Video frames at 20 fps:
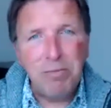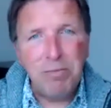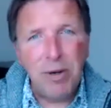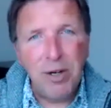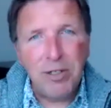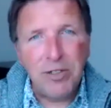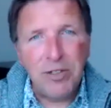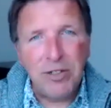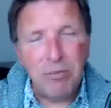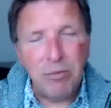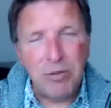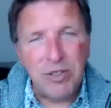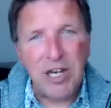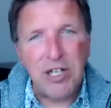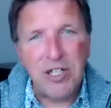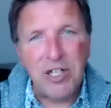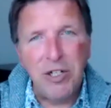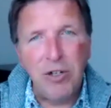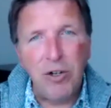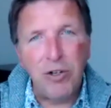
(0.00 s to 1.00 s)
Burton was
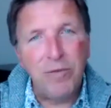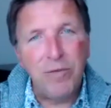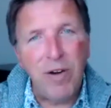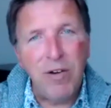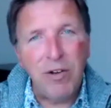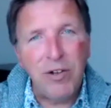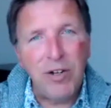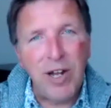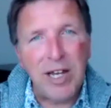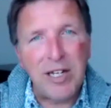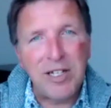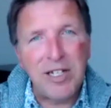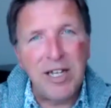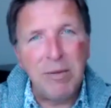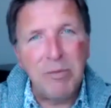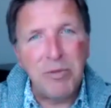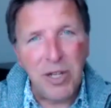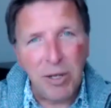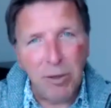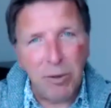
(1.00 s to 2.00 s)
actually not a very good actor
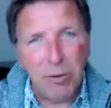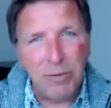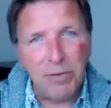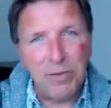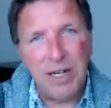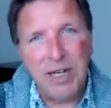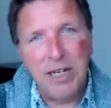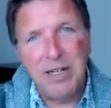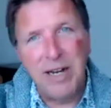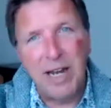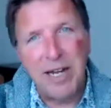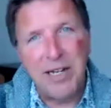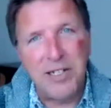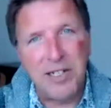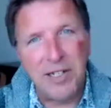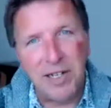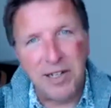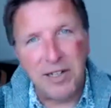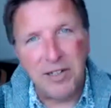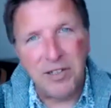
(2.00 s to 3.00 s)
himself in later
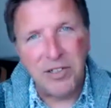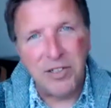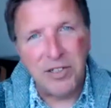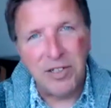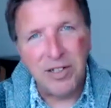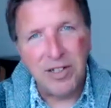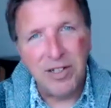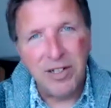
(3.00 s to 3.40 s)
years.